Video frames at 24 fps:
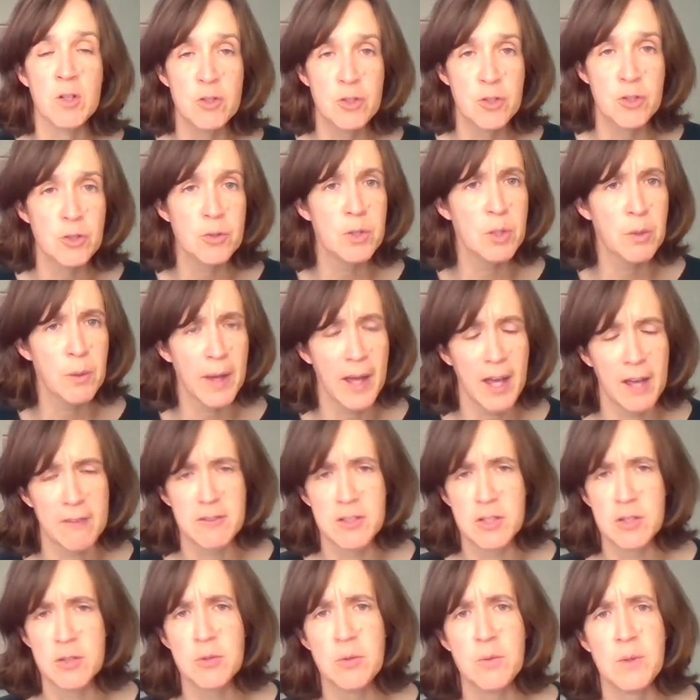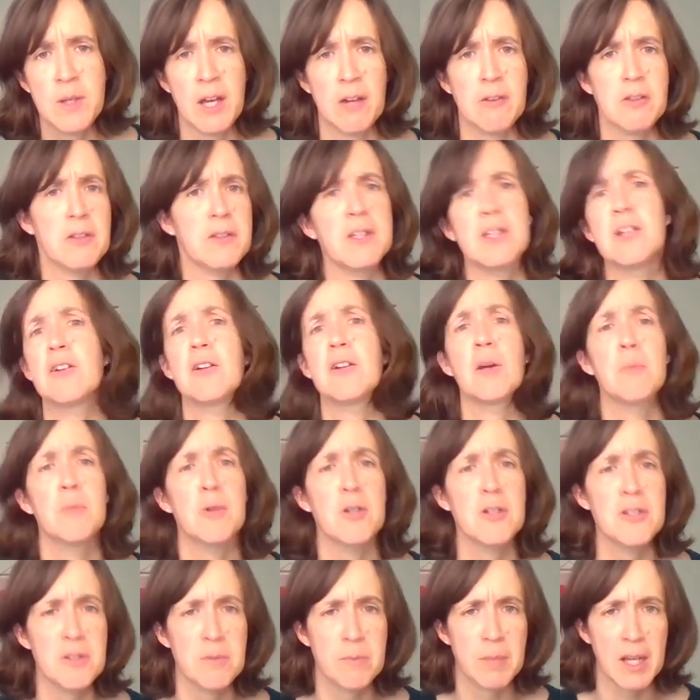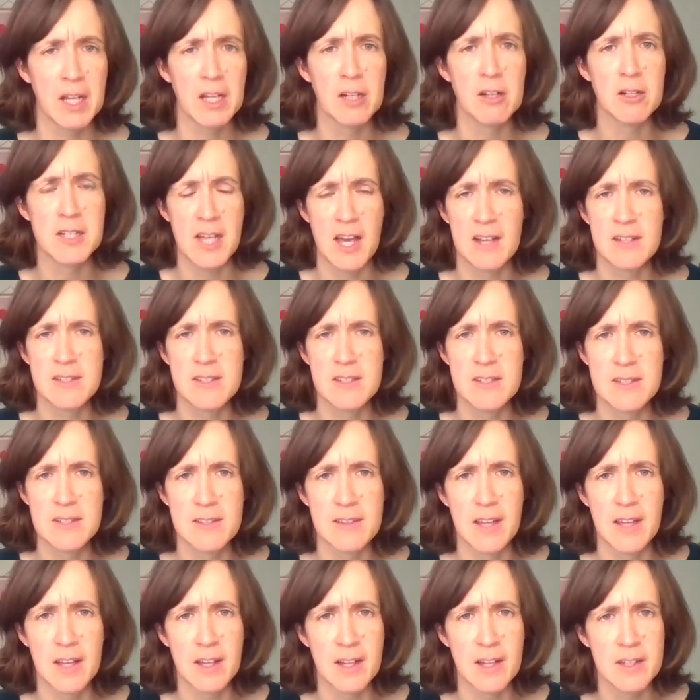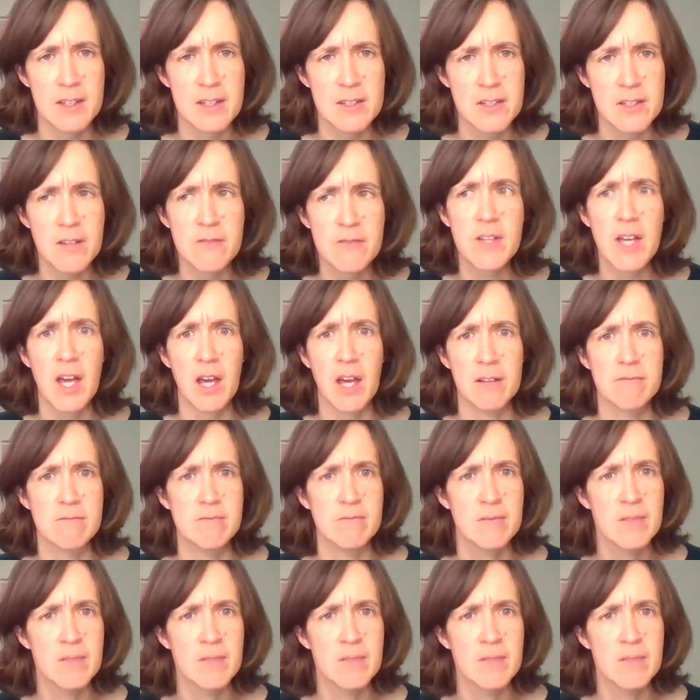Do you have to calculate your numbers and pay your taxes and that kind of stuff? Yeah.